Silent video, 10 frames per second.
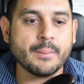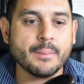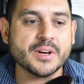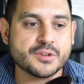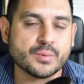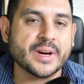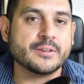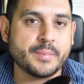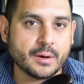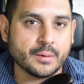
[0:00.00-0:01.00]
how much
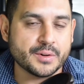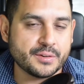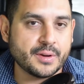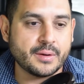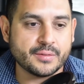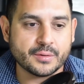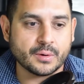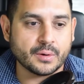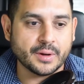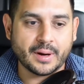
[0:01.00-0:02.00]
direct mail would you say you've sold,